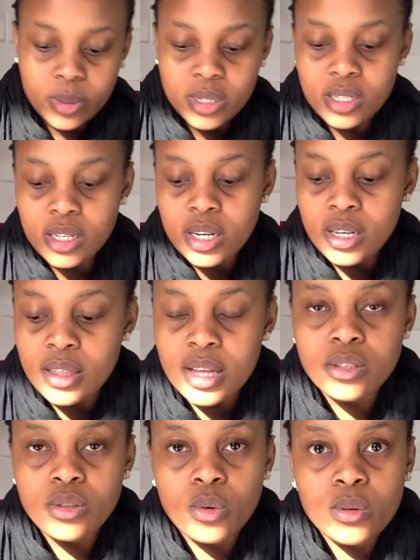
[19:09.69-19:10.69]
basically
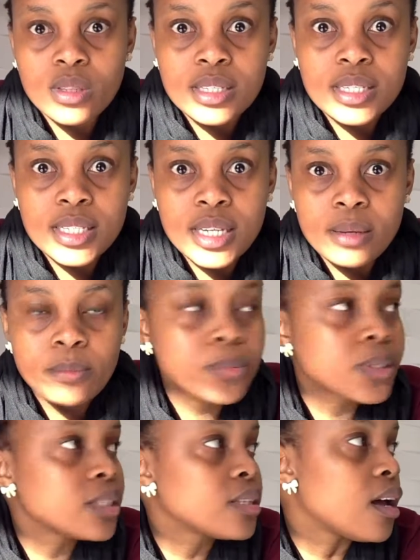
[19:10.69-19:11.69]
that's all the
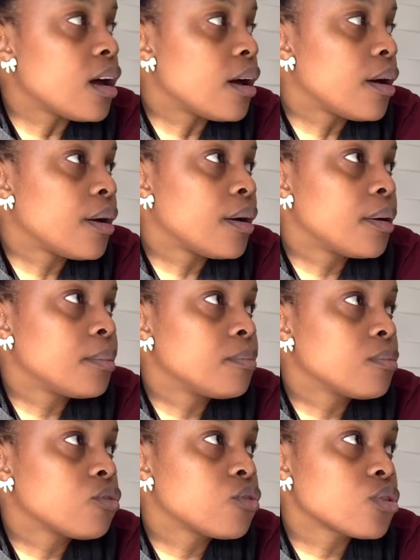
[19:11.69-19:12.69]
steps.
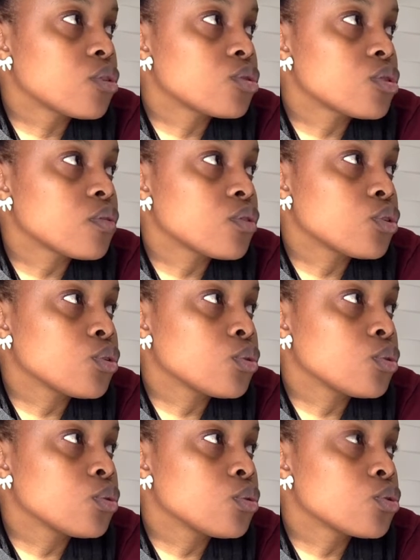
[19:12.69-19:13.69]
For those of
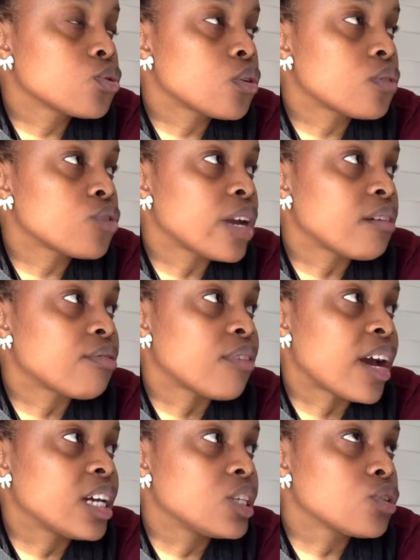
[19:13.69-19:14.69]
you sort of trying to
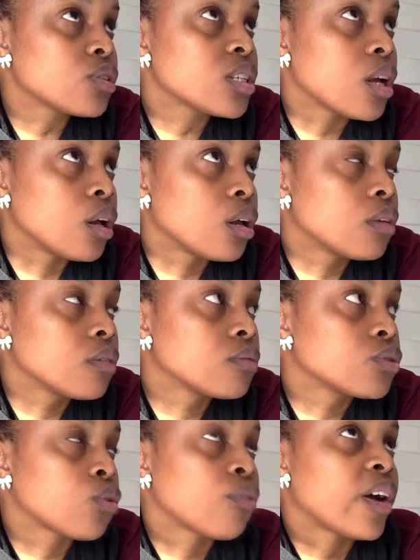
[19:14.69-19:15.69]
find yourselves
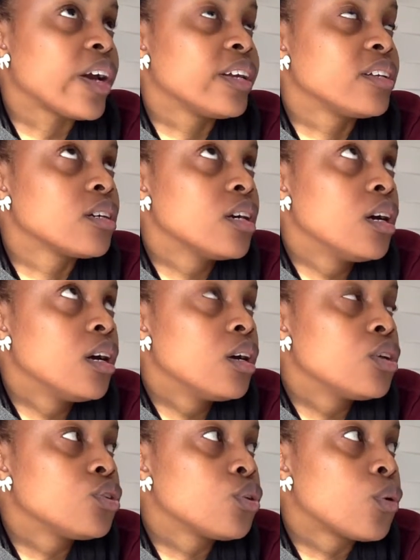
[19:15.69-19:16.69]
or find
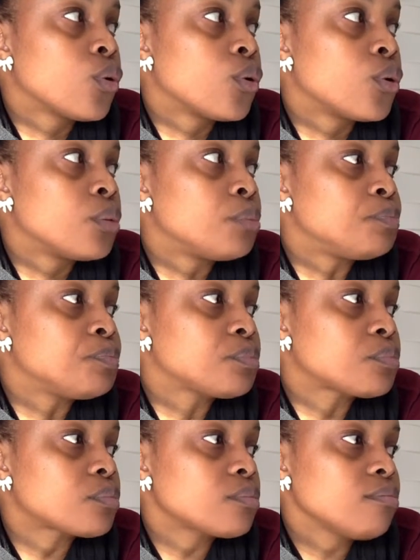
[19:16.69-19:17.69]
your
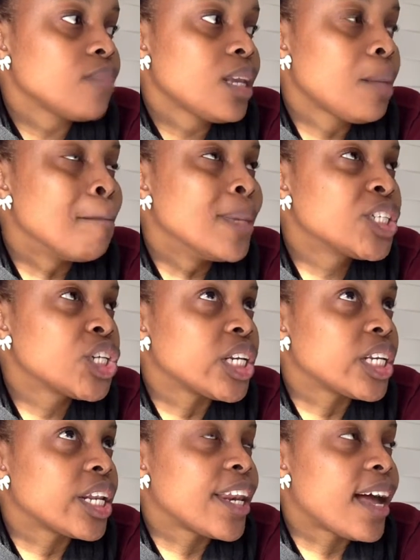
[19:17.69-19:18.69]
mission
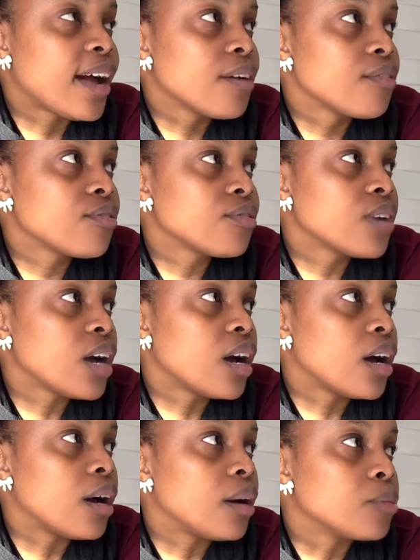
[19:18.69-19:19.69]
in life,
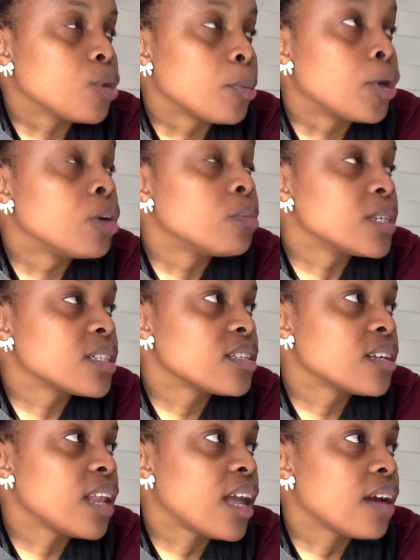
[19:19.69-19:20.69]
your purpose
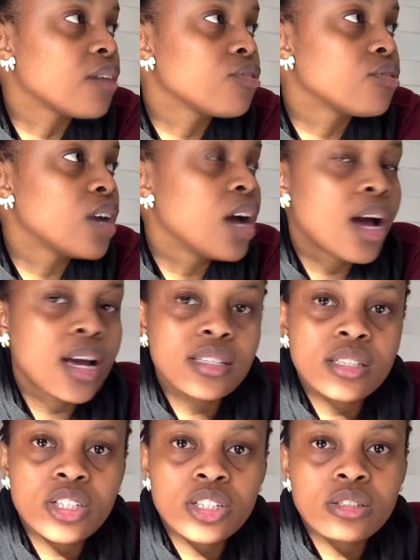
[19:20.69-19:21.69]
in life, I
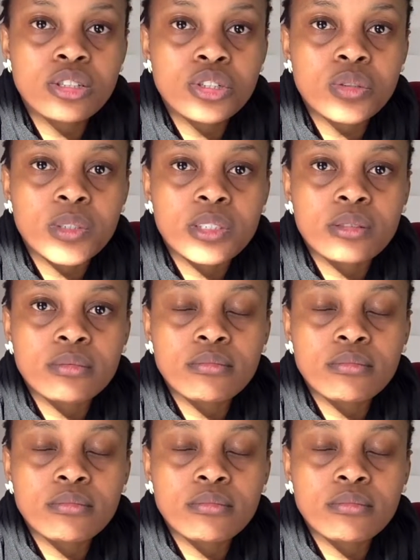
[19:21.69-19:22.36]
suggest you do it.